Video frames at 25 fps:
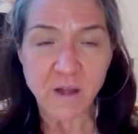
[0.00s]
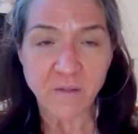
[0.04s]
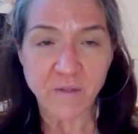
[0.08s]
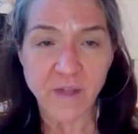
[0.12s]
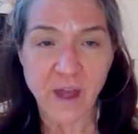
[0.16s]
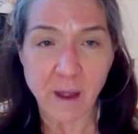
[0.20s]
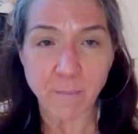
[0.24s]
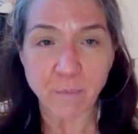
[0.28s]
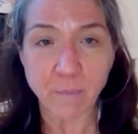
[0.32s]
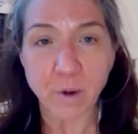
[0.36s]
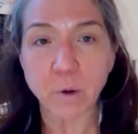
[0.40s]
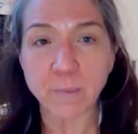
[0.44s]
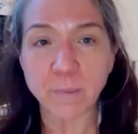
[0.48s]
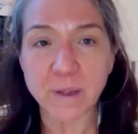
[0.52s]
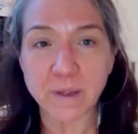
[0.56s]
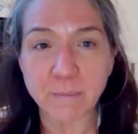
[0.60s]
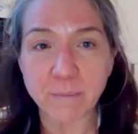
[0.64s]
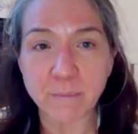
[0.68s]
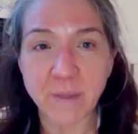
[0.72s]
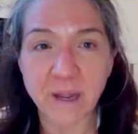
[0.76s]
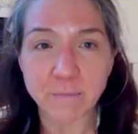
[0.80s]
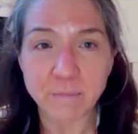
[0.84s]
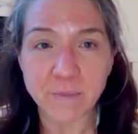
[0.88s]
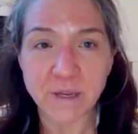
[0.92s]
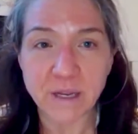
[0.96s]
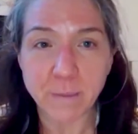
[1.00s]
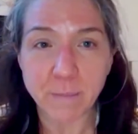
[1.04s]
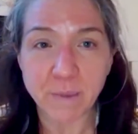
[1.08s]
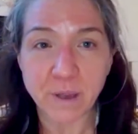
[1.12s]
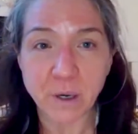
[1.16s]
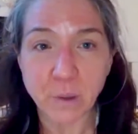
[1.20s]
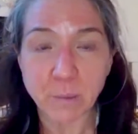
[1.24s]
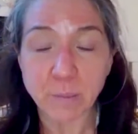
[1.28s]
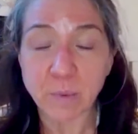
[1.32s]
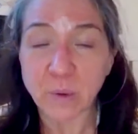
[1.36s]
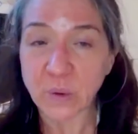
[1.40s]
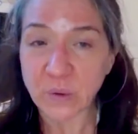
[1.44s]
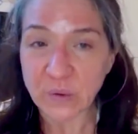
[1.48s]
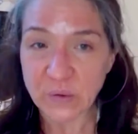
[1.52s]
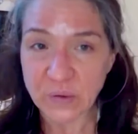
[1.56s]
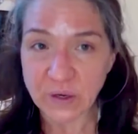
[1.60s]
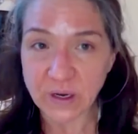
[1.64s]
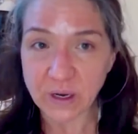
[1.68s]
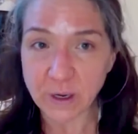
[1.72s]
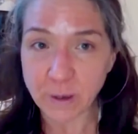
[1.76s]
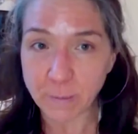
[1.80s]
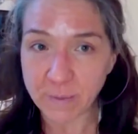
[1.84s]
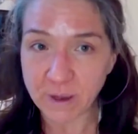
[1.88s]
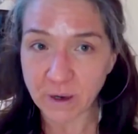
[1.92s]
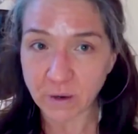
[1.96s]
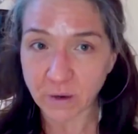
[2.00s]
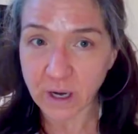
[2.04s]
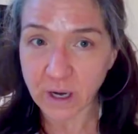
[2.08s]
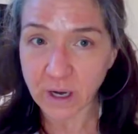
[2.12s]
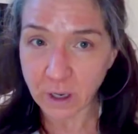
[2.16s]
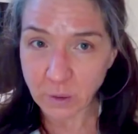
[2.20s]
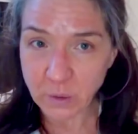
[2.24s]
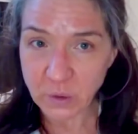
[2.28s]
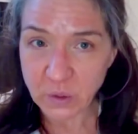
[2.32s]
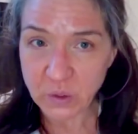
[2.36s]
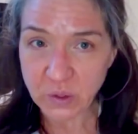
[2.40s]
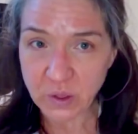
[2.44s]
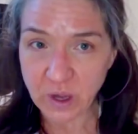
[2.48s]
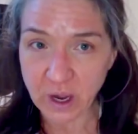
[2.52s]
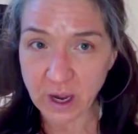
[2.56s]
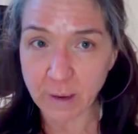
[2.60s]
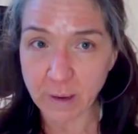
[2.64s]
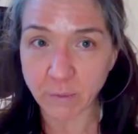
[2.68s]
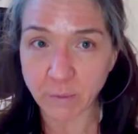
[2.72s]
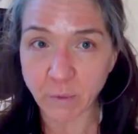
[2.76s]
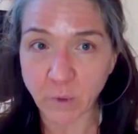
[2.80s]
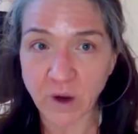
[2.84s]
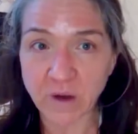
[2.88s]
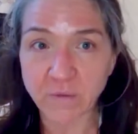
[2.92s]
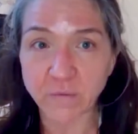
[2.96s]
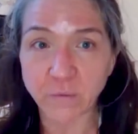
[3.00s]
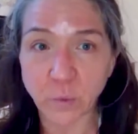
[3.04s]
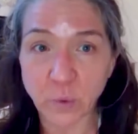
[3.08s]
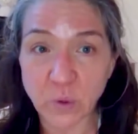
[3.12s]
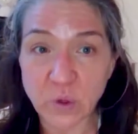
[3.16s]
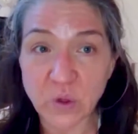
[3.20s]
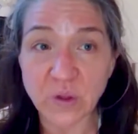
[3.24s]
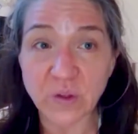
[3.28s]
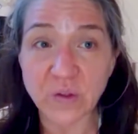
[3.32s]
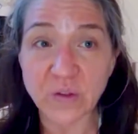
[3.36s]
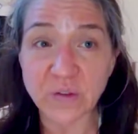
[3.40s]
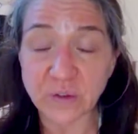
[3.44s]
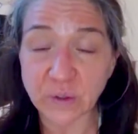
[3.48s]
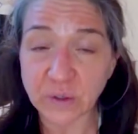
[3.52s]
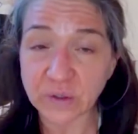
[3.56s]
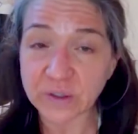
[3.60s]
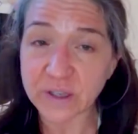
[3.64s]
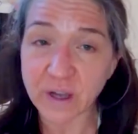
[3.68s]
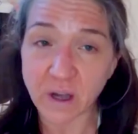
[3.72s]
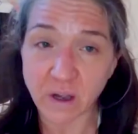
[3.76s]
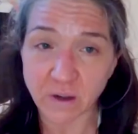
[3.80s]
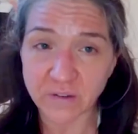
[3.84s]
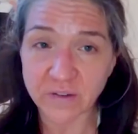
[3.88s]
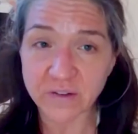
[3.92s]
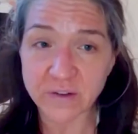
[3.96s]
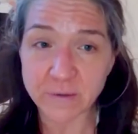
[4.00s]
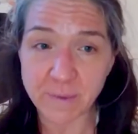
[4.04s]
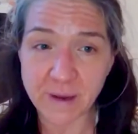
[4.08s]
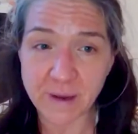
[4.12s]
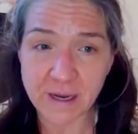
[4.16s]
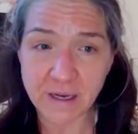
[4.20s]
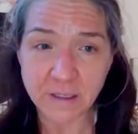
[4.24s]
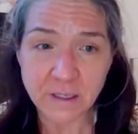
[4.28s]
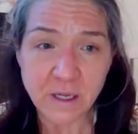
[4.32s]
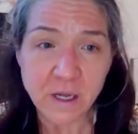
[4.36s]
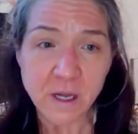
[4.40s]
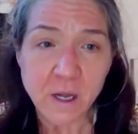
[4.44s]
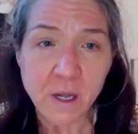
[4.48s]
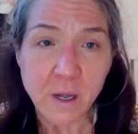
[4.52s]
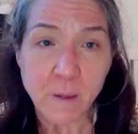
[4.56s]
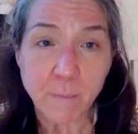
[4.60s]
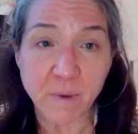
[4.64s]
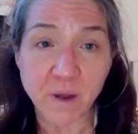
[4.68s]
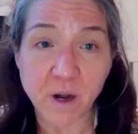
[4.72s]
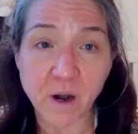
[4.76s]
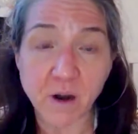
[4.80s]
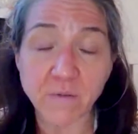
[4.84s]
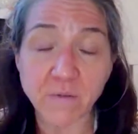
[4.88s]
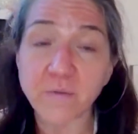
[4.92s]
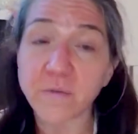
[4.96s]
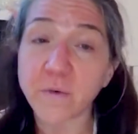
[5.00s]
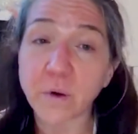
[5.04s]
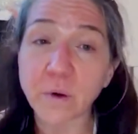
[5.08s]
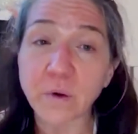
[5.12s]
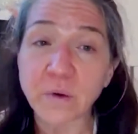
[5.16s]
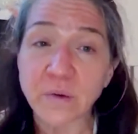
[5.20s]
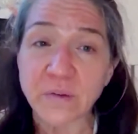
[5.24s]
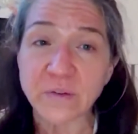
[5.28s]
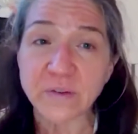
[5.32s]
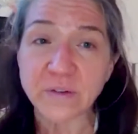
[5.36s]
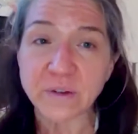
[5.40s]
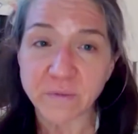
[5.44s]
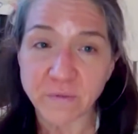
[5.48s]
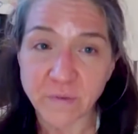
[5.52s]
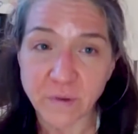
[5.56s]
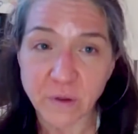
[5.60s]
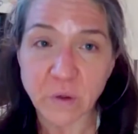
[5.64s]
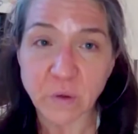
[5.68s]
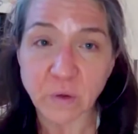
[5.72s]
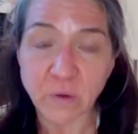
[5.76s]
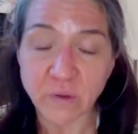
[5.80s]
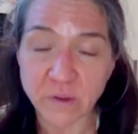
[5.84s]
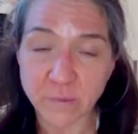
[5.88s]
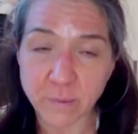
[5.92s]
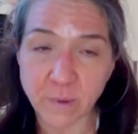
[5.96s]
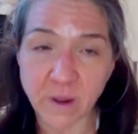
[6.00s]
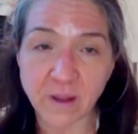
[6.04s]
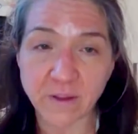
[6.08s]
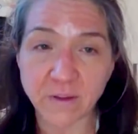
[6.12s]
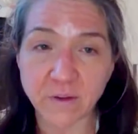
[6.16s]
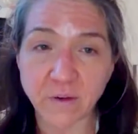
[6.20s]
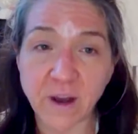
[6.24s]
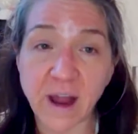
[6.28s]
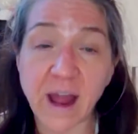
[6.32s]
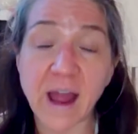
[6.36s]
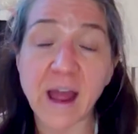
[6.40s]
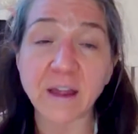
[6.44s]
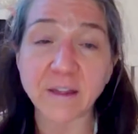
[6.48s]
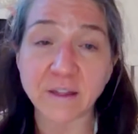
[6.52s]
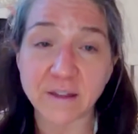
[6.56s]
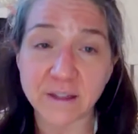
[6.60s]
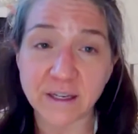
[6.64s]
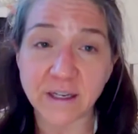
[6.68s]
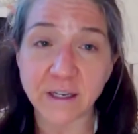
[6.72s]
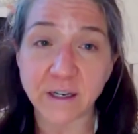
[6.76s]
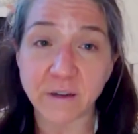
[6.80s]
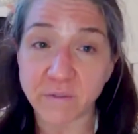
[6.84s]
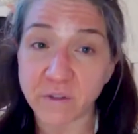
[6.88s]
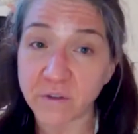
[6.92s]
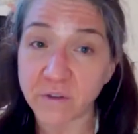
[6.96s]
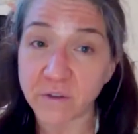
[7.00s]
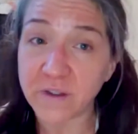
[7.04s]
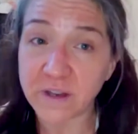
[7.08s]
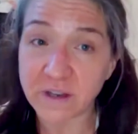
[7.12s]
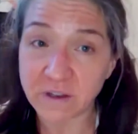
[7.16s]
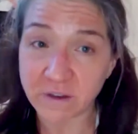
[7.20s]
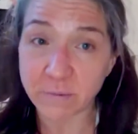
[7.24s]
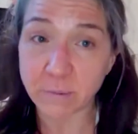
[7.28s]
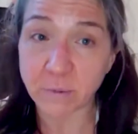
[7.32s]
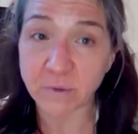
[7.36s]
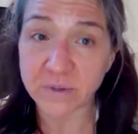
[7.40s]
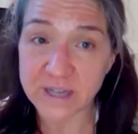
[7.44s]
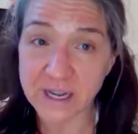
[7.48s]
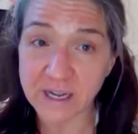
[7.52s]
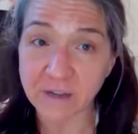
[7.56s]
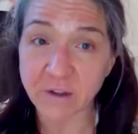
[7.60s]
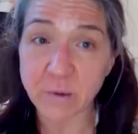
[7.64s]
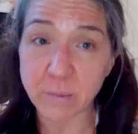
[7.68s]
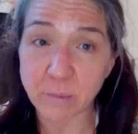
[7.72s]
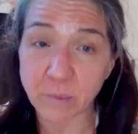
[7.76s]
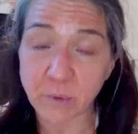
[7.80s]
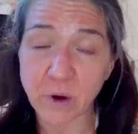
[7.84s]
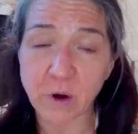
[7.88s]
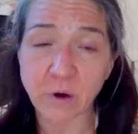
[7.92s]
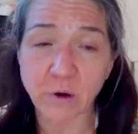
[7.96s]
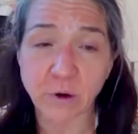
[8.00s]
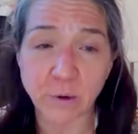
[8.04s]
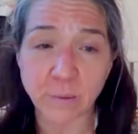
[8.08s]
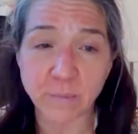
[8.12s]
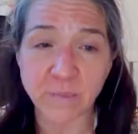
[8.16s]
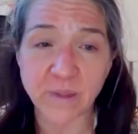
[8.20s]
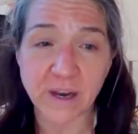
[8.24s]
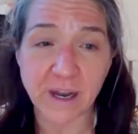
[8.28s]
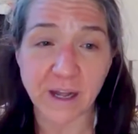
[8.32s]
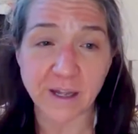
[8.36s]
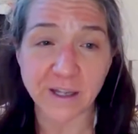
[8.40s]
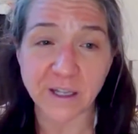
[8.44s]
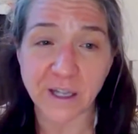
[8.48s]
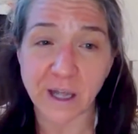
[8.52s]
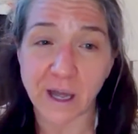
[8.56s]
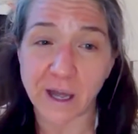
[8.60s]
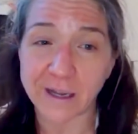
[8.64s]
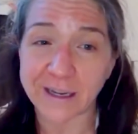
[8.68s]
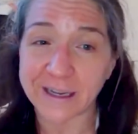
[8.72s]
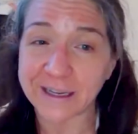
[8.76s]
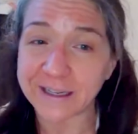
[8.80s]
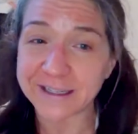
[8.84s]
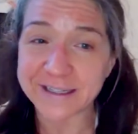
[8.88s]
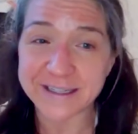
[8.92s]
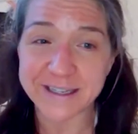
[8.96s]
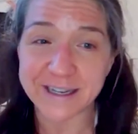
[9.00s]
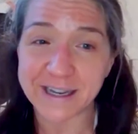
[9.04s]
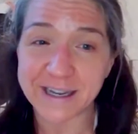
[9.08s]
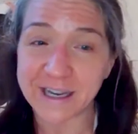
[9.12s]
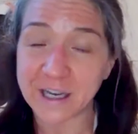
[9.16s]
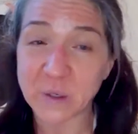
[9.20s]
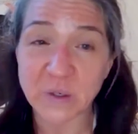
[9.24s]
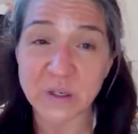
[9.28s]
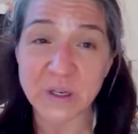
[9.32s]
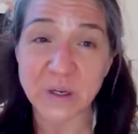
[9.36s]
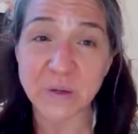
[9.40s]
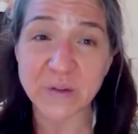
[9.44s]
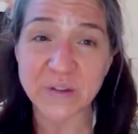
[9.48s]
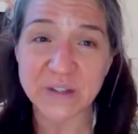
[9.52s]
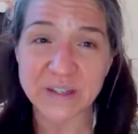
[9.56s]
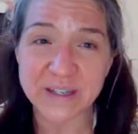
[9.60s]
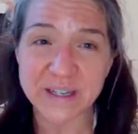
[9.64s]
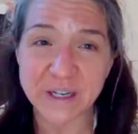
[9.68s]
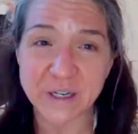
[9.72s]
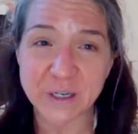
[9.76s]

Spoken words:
That moment made me a better person and a coach. I am grateful she still talks to me. But our first official sponsored athlete of the Fitness Protection Program that I get to introduce to